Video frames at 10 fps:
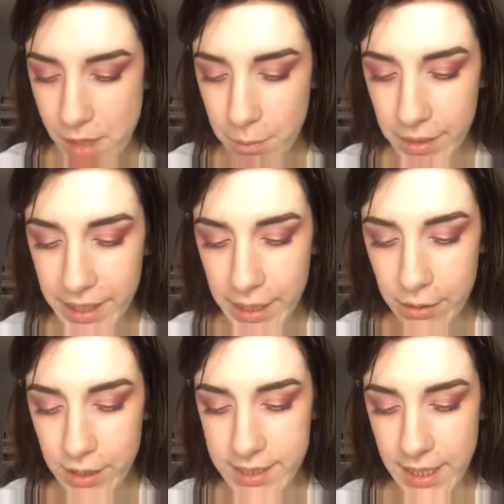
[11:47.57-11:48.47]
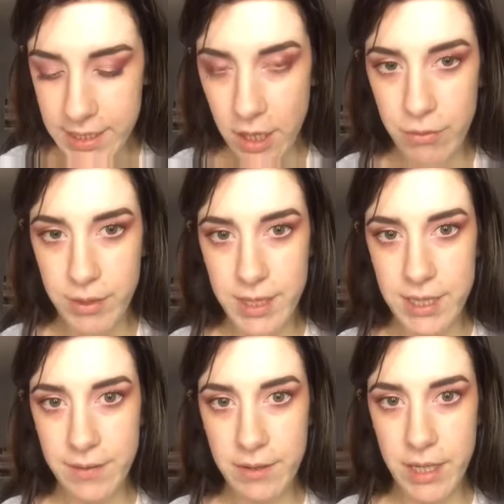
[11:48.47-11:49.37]
But again, I'm going to start off with this
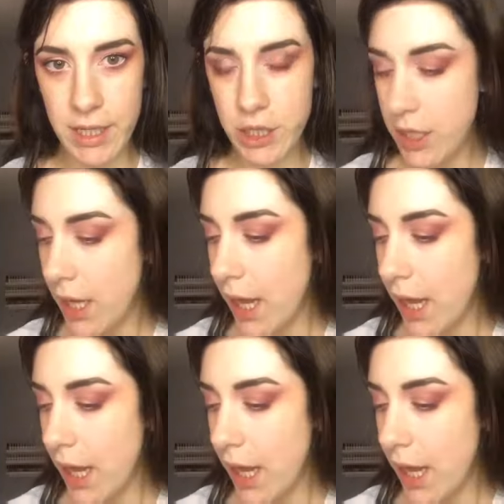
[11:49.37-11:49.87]
foundation.